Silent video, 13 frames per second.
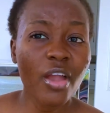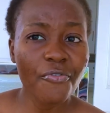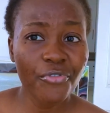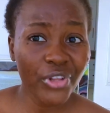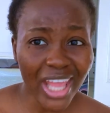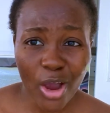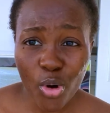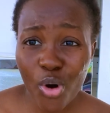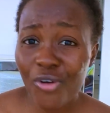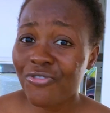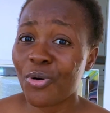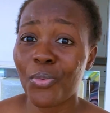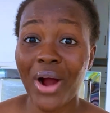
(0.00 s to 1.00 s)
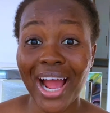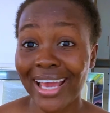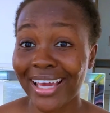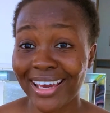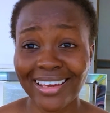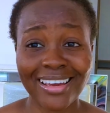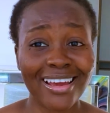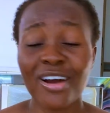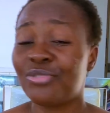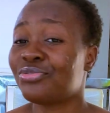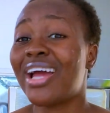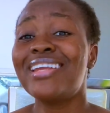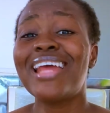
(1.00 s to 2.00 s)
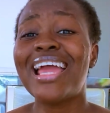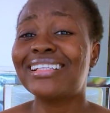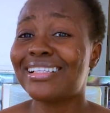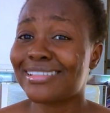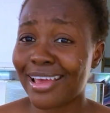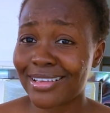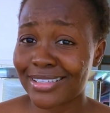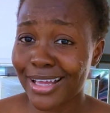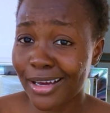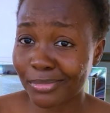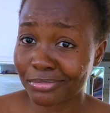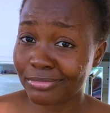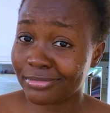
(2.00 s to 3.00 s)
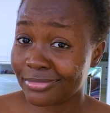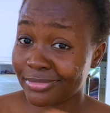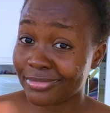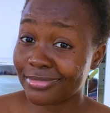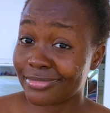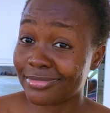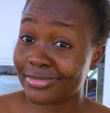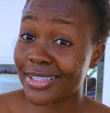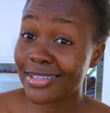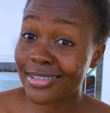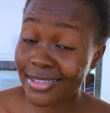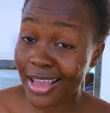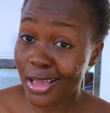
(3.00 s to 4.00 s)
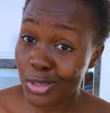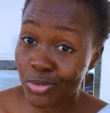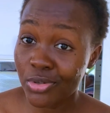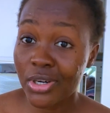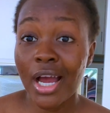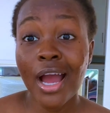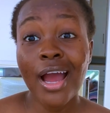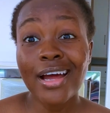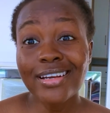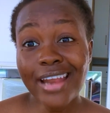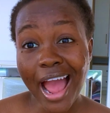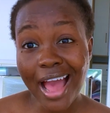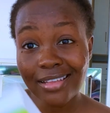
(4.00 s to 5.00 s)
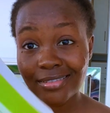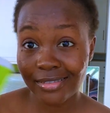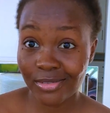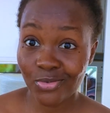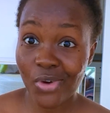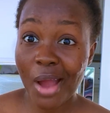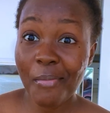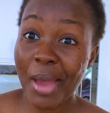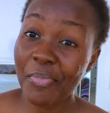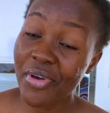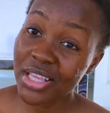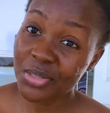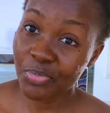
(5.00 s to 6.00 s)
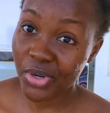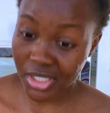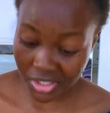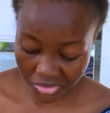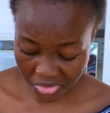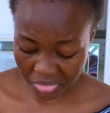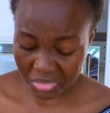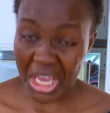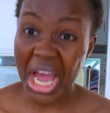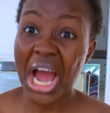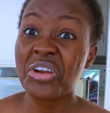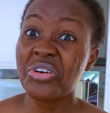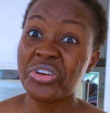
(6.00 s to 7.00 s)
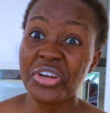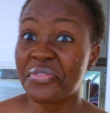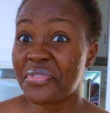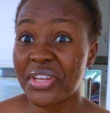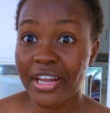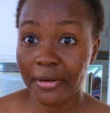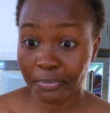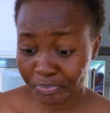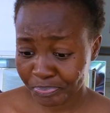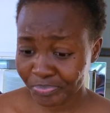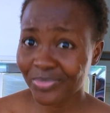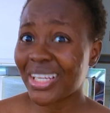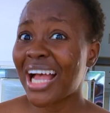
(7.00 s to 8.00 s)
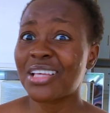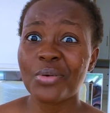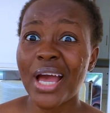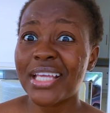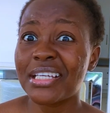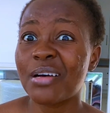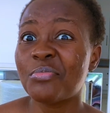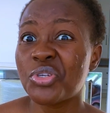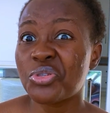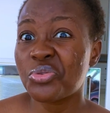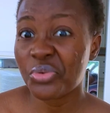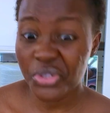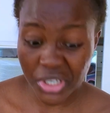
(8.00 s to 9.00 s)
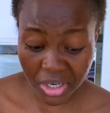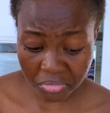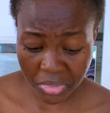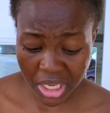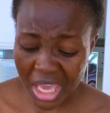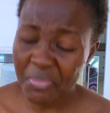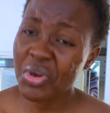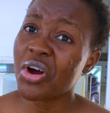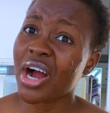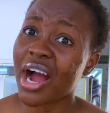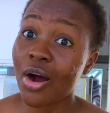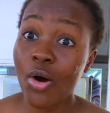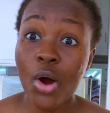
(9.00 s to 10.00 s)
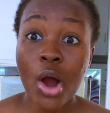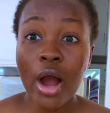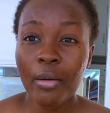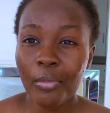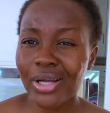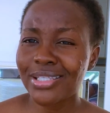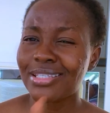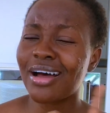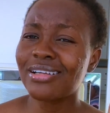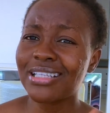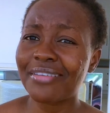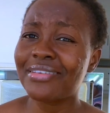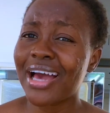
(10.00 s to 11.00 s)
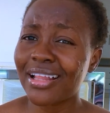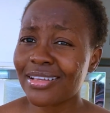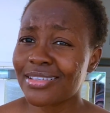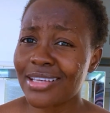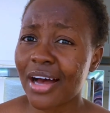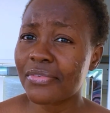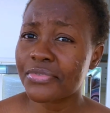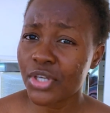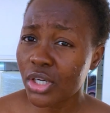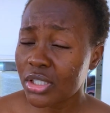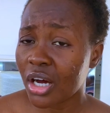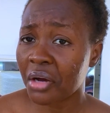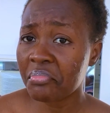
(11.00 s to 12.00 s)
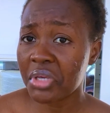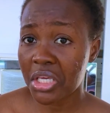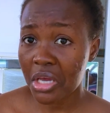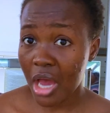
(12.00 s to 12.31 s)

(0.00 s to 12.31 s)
for Neco, for Waec, for any English exam. This textbook. Then, when my parents bought it for me, I know they read them. That's why Jamb used to jump me. Email cow. But now the reality I've done on me,